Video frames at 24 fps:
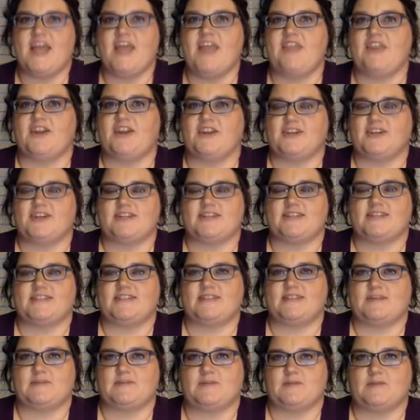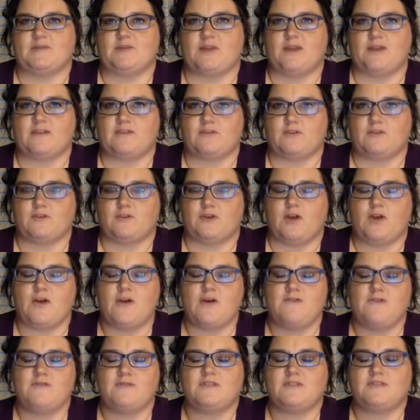There is some great little
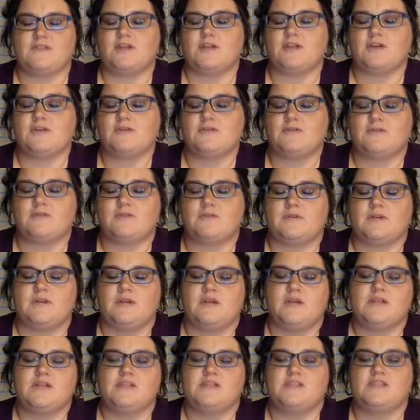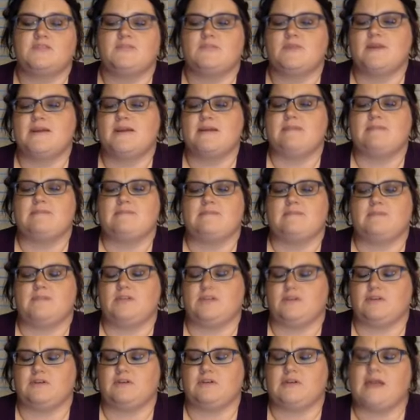coves to go swim, you
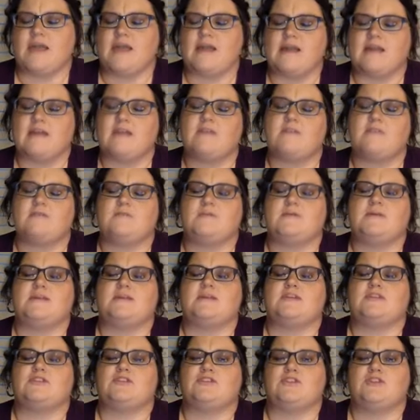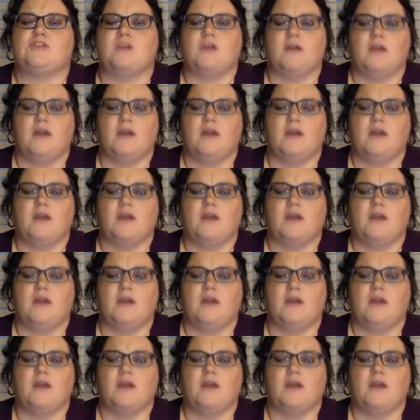know, hang out at the beach.